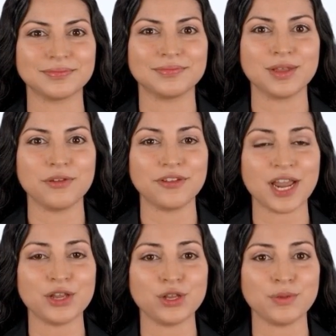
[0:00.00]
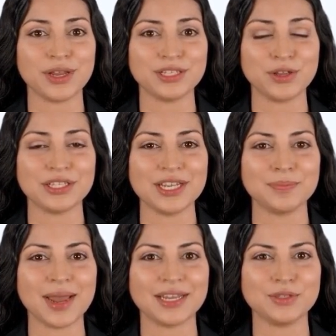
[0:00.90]
profiling your resources
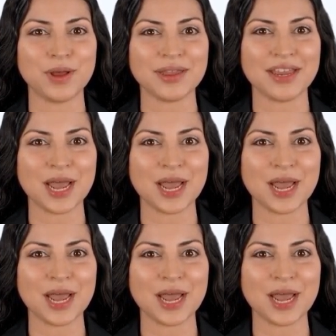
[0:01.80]
by describing